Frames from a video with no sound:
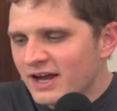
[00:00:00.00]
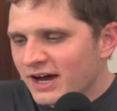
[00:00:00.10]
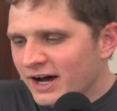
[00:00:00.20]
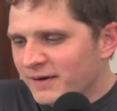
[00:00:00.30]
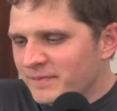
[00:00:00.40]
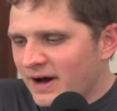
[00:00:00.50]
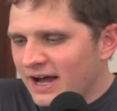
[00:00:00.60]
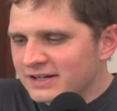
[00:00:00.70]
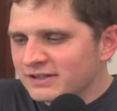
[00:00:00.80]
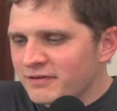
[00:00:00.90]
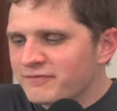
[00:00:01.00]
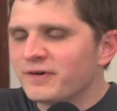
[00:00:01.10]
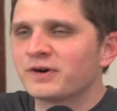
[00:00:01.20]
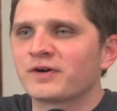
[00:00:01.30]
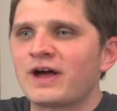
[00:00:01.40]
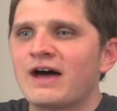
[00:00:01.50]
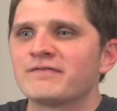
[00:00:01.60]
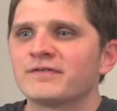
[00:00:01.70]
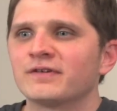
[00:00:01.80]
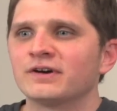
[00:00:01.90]
I actually have a
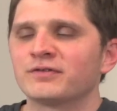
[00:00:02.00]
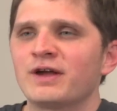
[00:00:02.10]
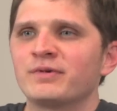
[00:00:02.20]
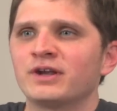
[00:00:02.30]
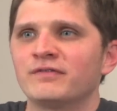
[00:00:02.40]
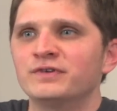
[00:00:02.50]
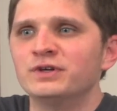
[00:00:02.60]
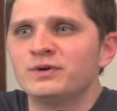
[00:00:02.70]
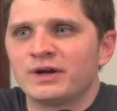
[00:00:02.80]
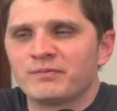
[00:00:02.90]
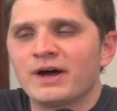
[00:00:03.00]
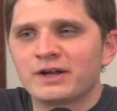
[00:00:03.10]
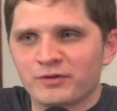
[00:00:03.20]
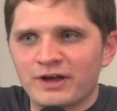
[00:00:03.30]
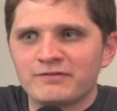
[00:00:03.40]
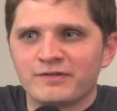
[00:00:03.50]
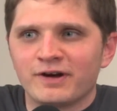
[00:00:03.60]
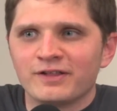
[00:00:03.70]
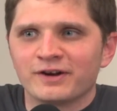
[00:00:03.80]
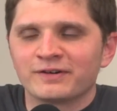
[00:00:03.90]
photograph Raymond, of you and my
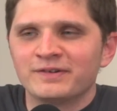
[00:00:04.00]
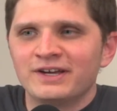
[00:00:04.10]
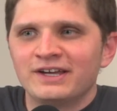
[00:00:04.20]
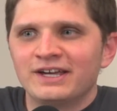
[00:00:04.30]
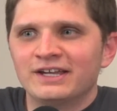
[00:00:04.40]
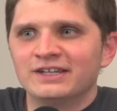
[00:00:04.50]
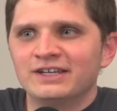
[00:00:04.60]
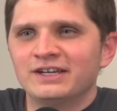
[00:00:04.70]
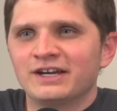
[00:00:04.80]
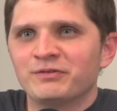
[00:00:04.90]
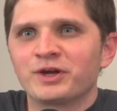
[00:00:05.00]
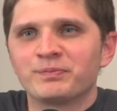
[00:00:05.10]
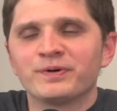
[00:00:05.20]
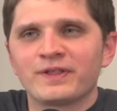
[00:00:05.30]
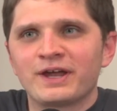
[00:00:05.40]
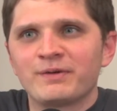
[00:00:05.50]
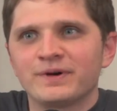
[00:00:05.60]
grandfather in the, and we could pull that up